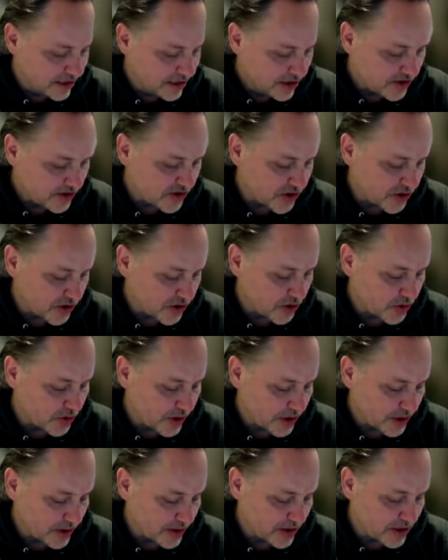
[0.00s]
So,
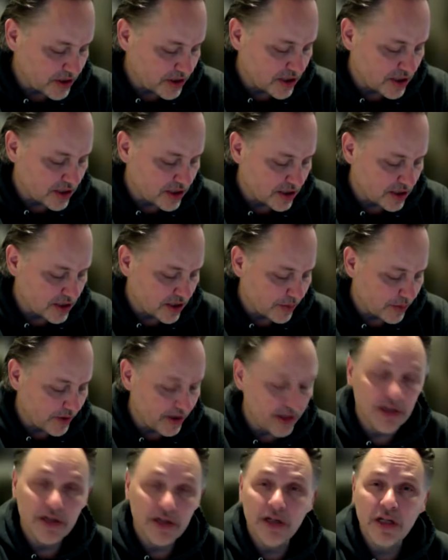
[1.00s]
I
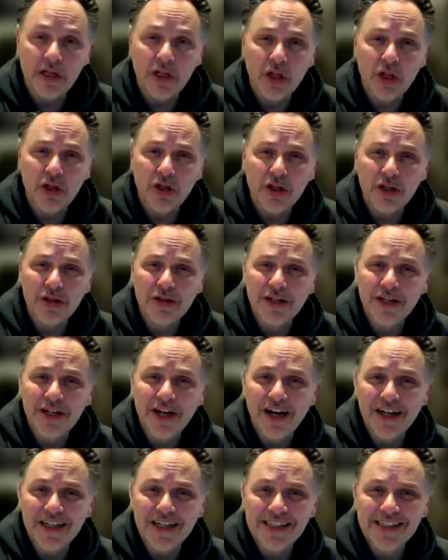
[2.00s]
mean, in
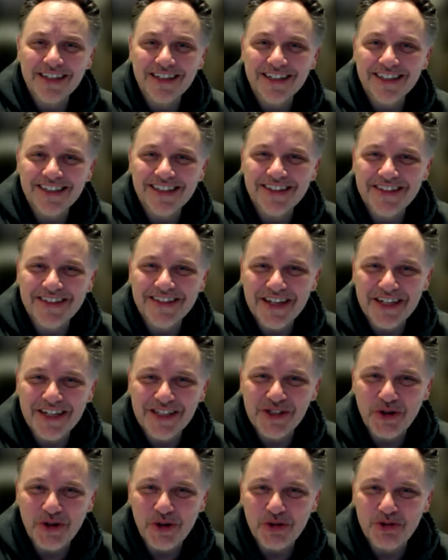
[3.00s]
hindsight, things
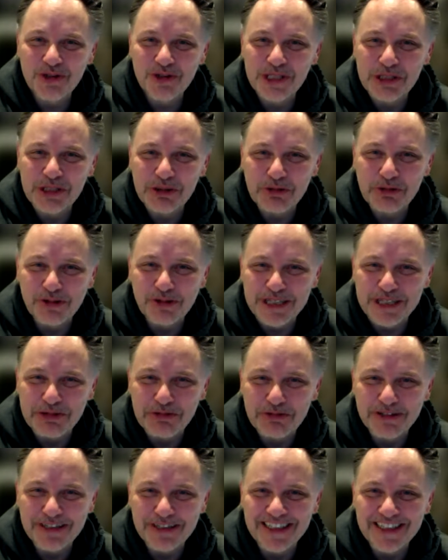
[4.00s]
are always
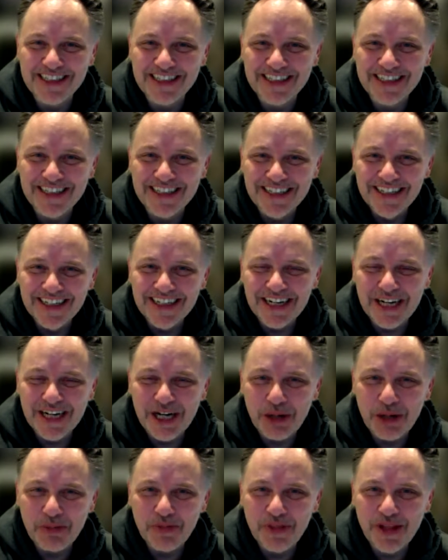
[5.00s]
2020.
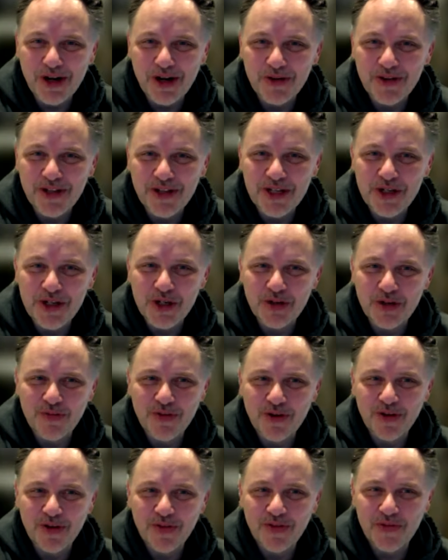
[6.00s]
Now that you have
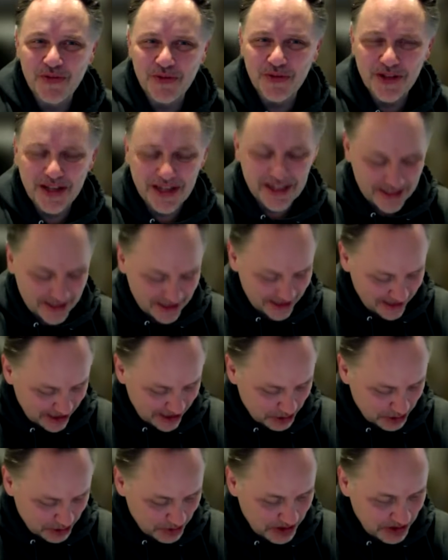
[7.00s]
gone through that
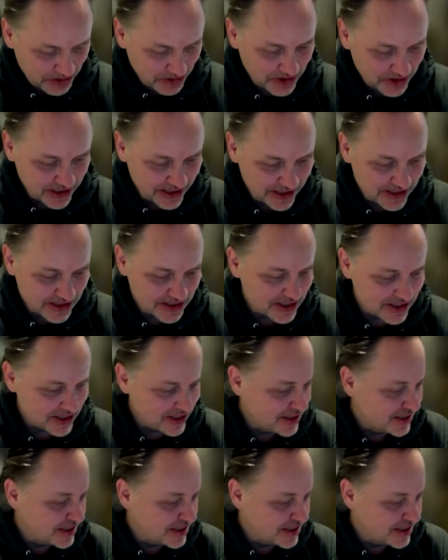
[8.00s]
experience,